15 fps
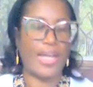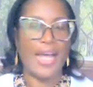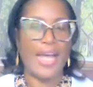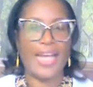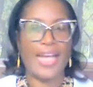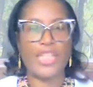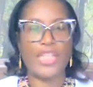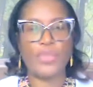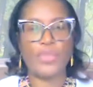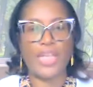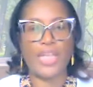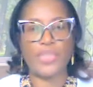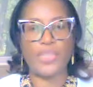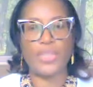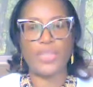And
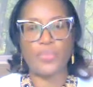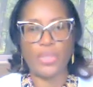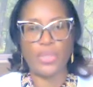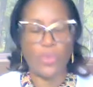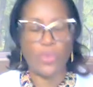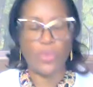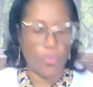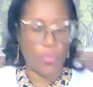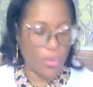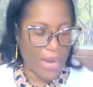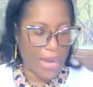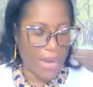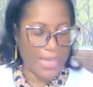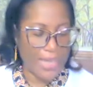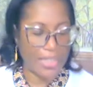we're
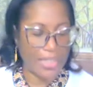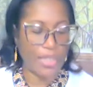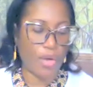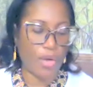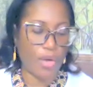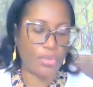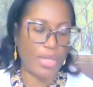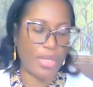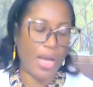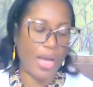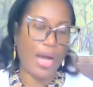winding down,